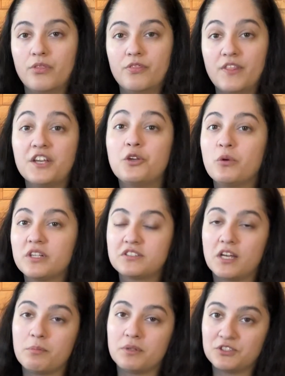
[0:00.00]
Then you want to
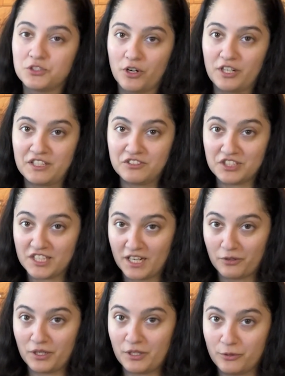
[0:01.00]
set up a starting
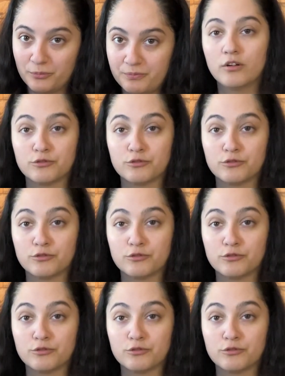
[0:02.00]
scenario.